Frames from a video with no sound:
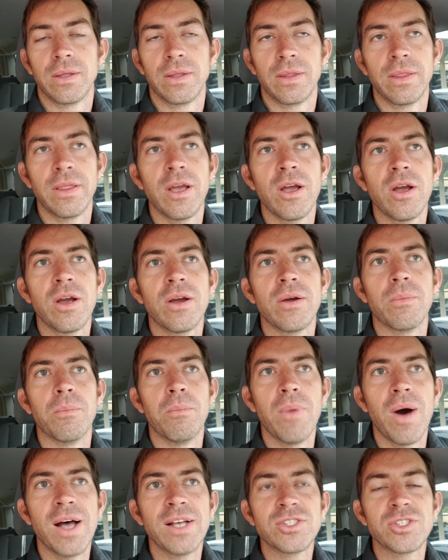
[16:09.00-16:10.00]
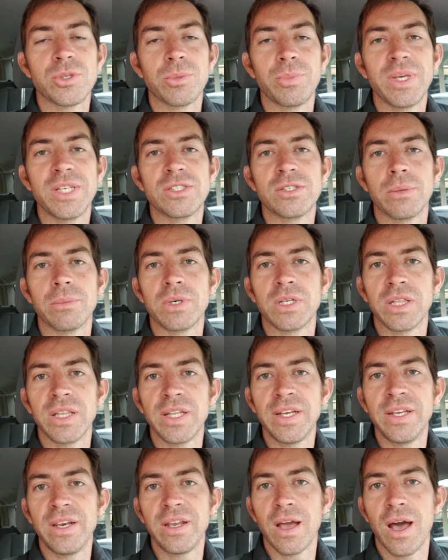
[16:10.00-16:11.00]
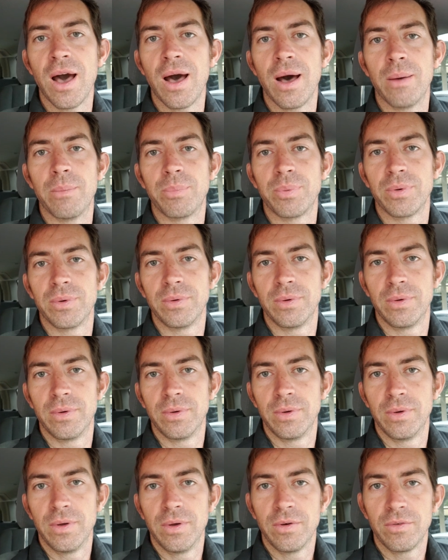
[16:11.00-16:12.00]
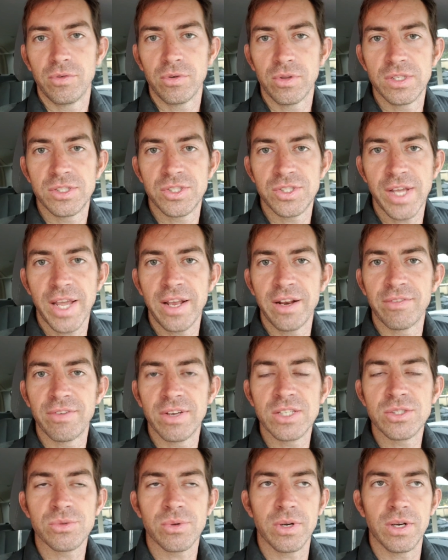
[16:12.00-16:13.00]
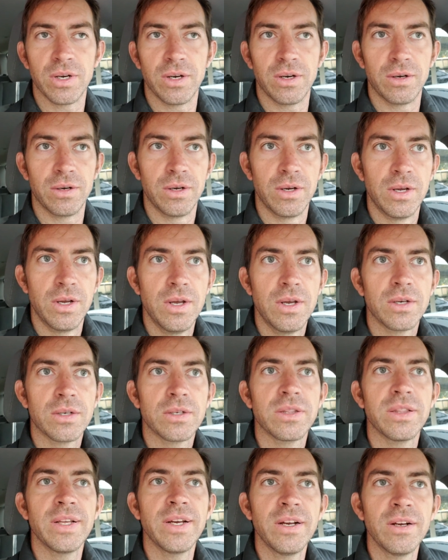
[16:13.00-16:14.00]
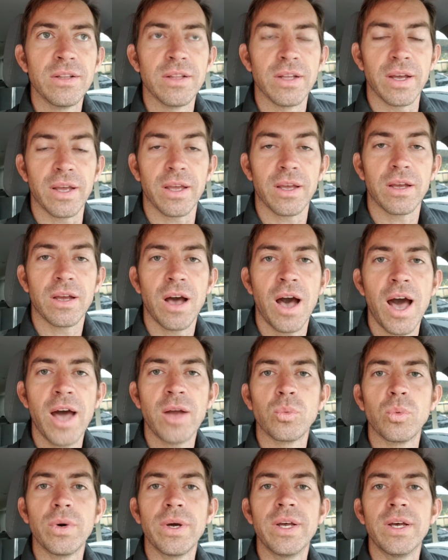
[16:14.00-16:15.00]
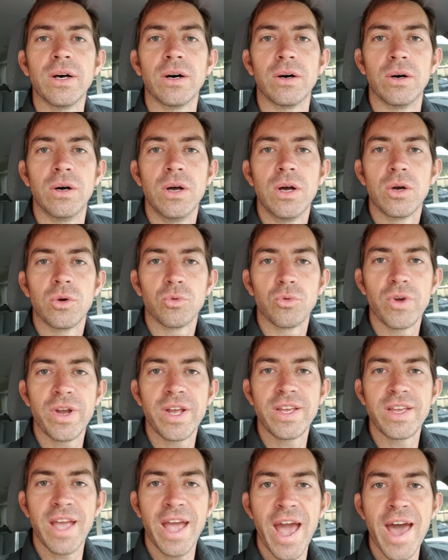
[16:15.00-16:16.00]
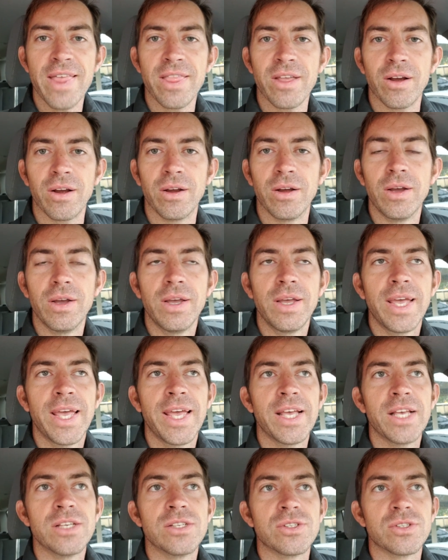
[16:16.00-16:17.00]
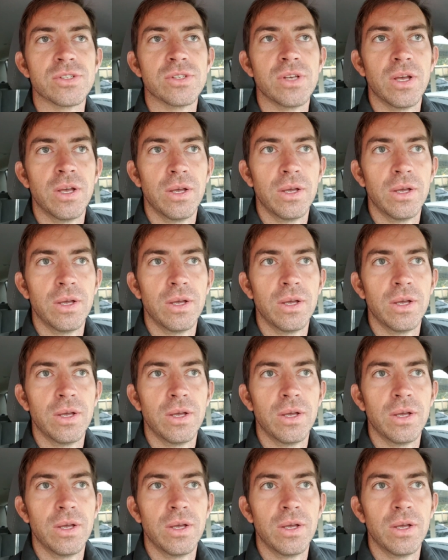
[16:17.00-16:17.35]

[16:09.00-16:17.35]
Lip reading: there must be some cleaning up for the state of Israel. Clearly, God will regather his